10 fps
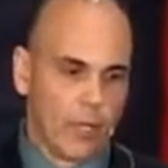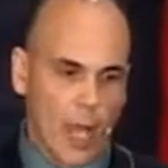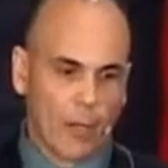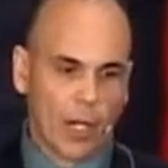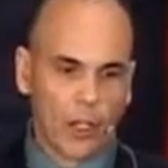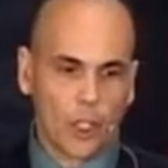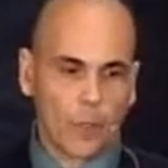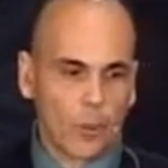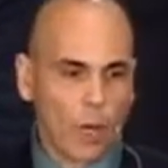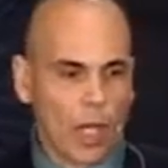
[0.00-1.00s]
M&R
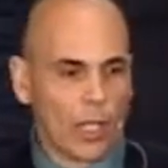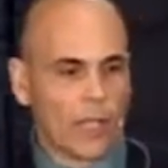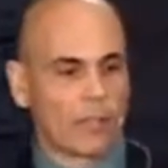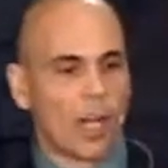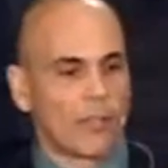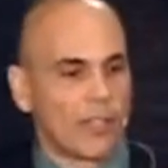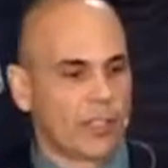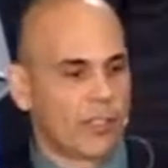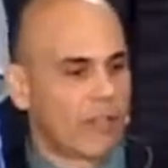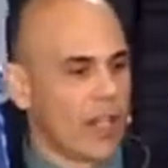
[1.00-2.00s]
Human Wildlife
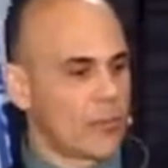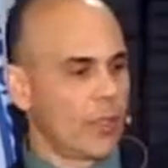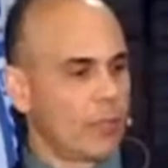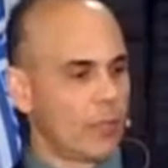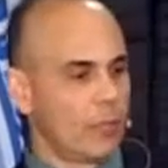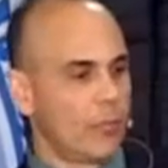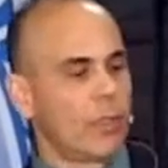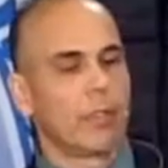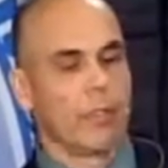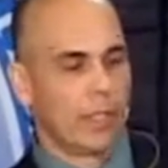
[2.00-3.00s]
Conflict Advisory Group,
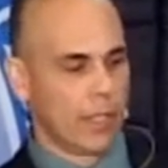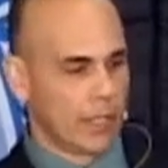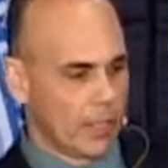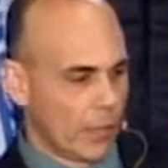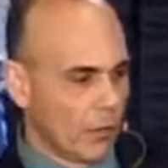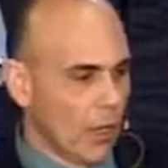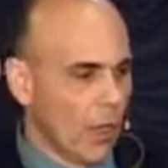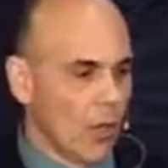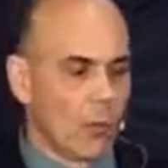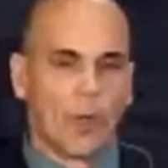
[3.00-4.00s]
and
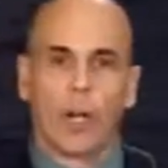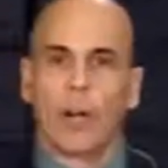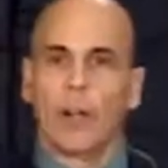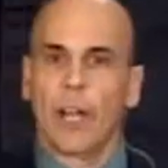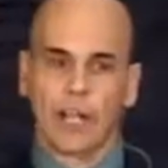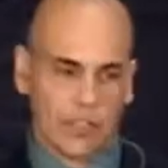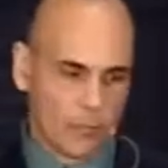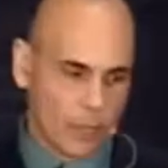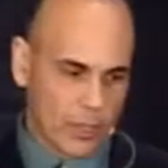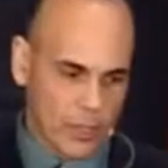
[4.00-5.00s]
we are an
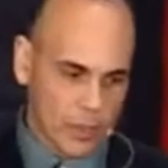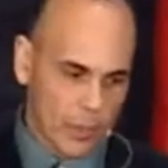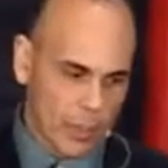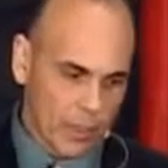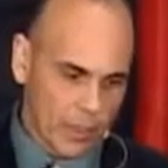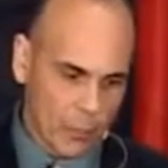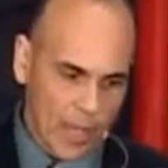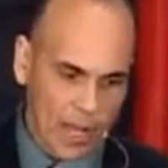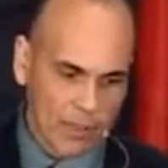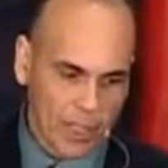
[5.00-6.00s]
active participant, and
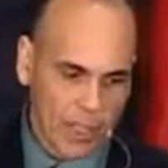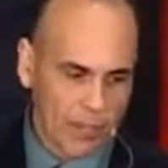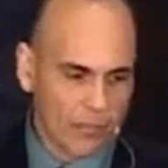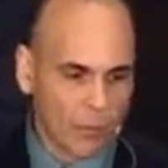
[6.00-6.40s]
we advocated